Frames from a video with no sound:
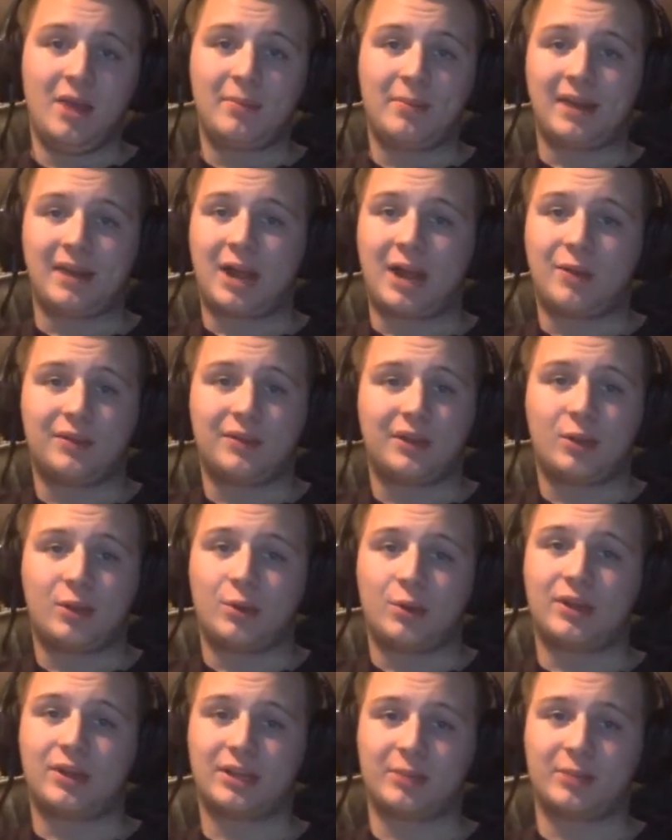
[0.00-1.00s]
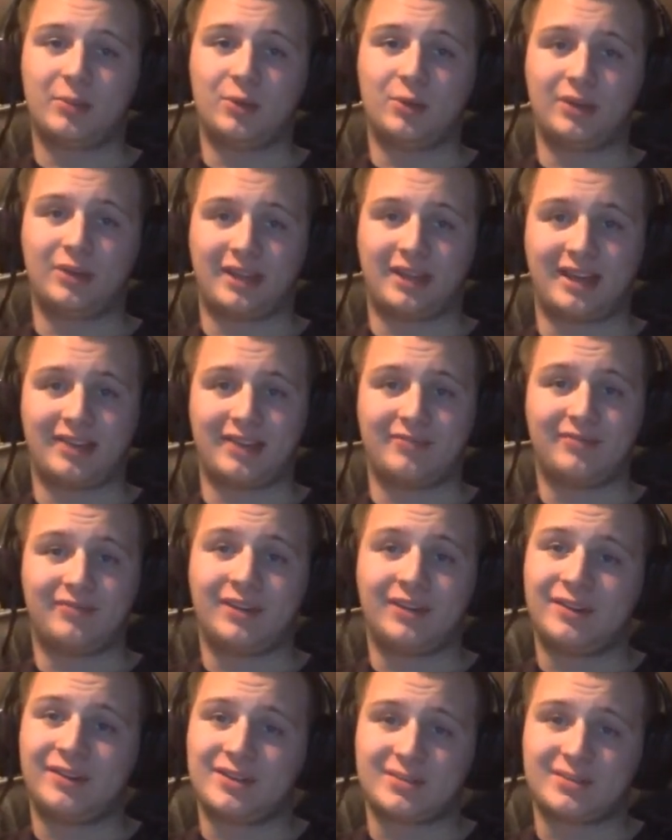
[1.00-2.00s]
But how are they going to communicate
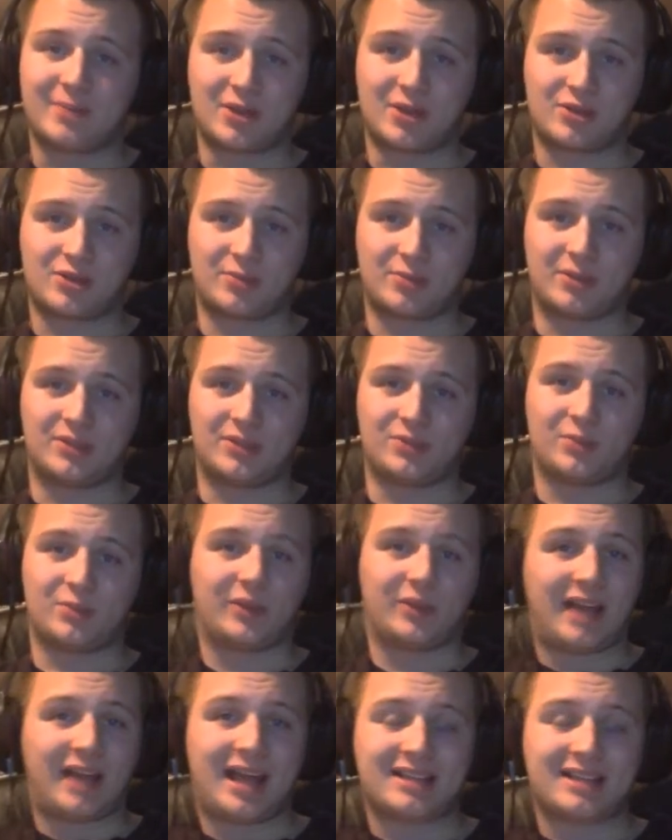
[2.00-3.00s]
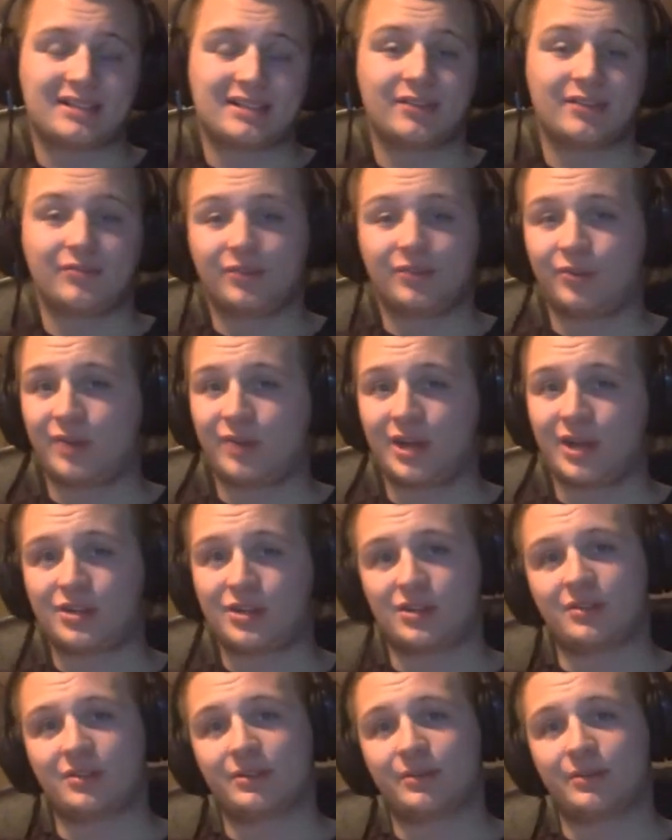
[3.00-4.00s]
various measurements when asking for
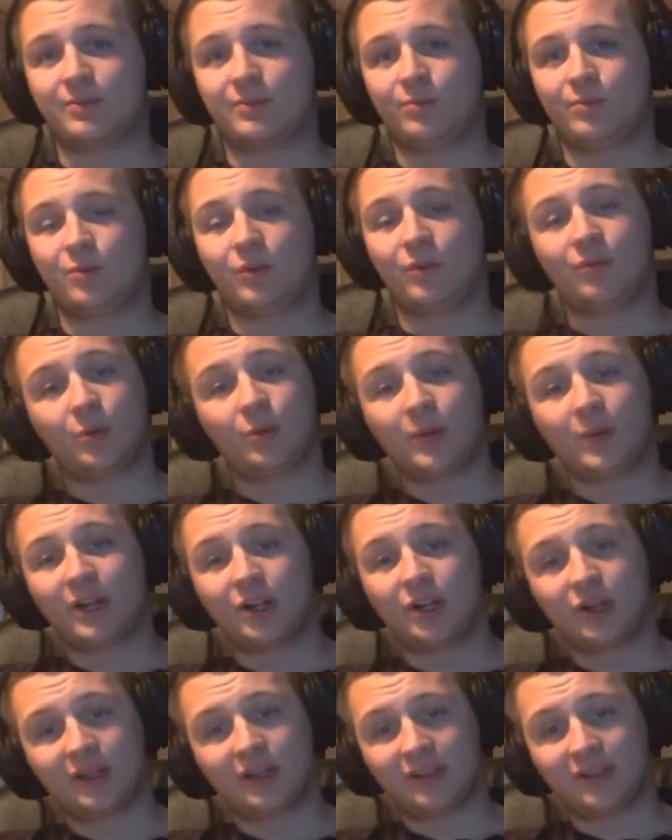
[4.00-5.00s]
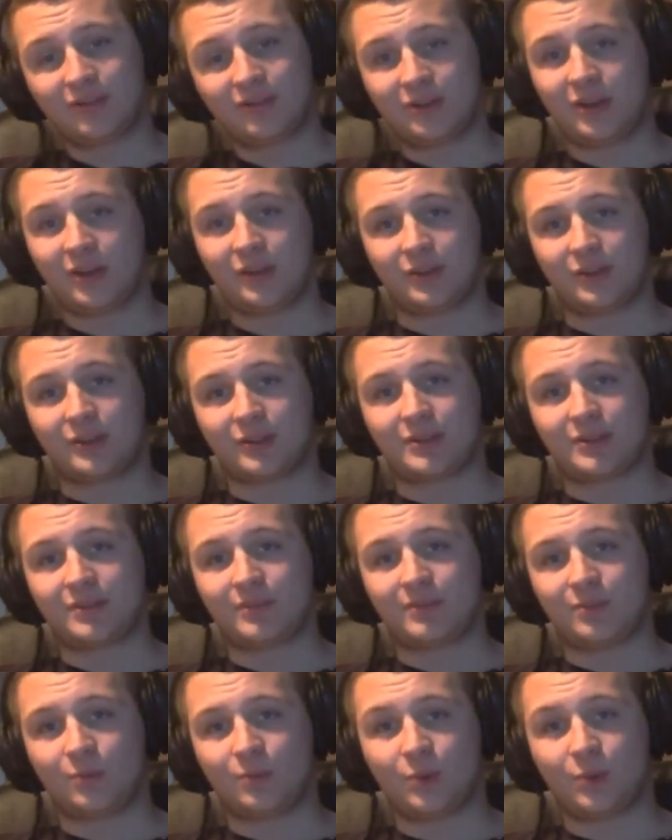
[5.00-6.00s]
directions, or for when cooking for others,
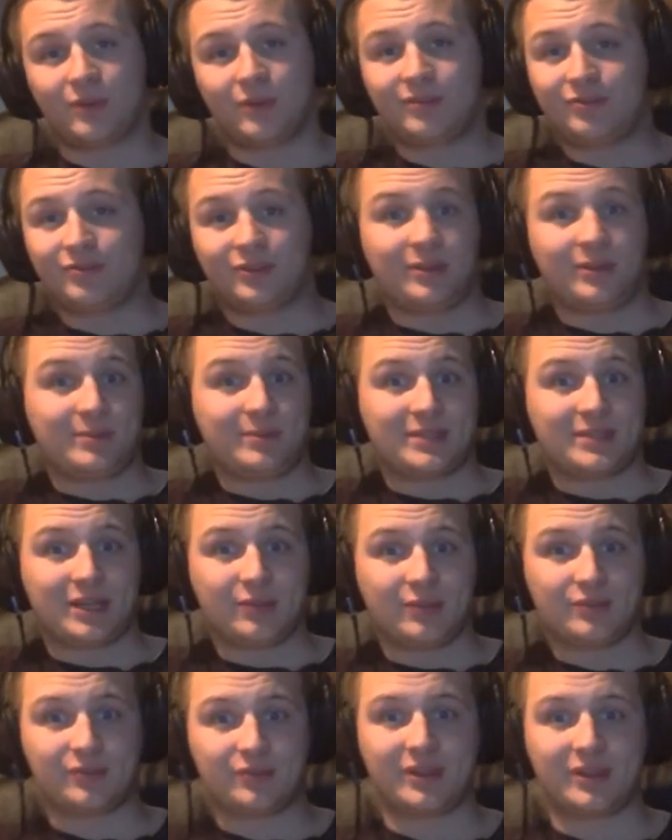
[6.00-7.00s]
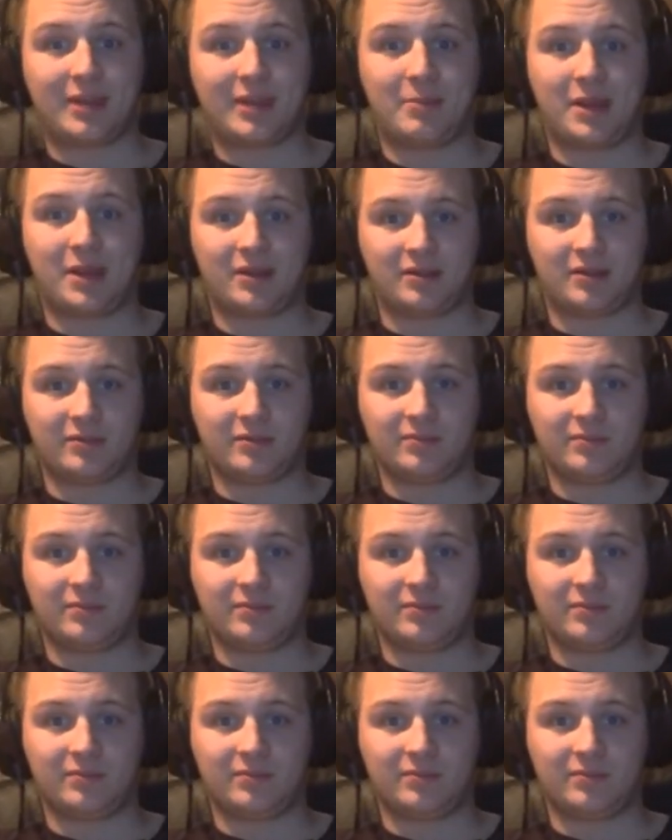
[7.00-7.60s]
or even for themselves for that matter?